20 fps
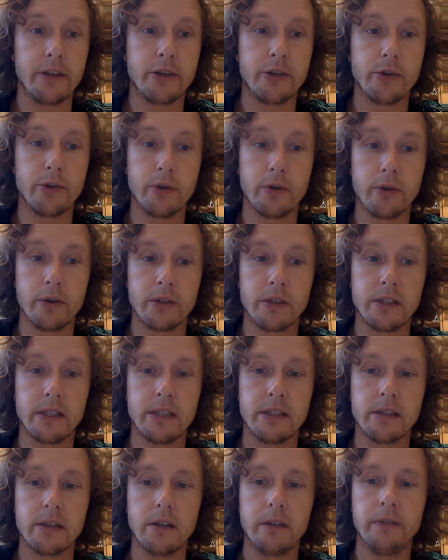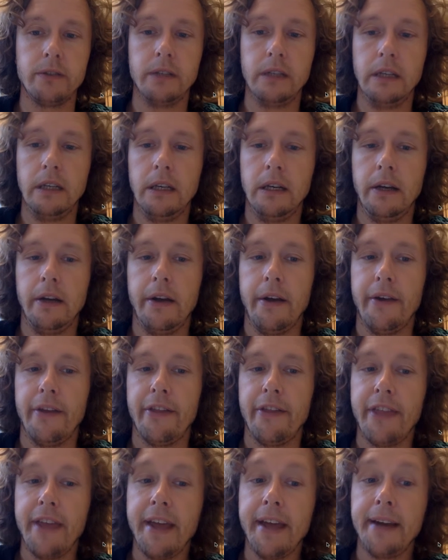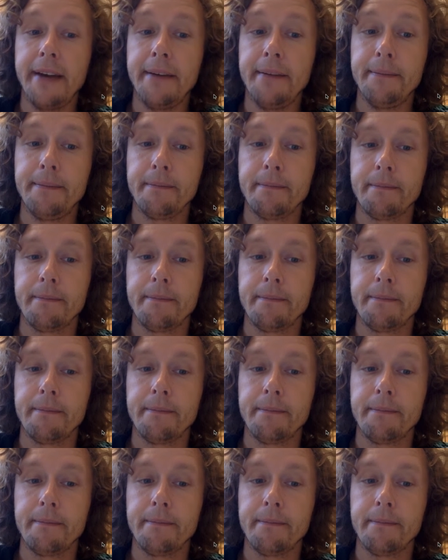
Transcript: should consist of, then